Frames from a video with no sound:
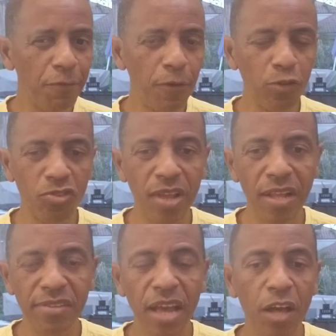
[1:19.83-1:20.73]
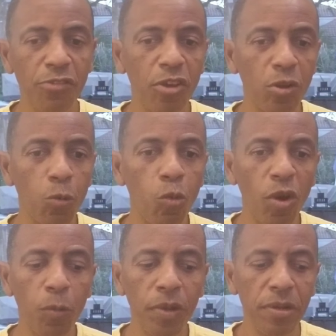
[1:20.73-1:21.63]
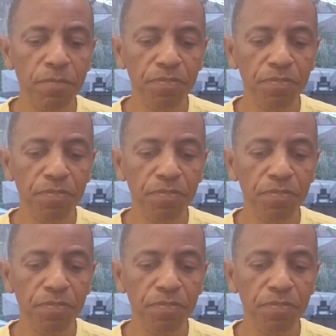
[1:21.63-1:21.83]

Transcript: functionality, how's it going to work with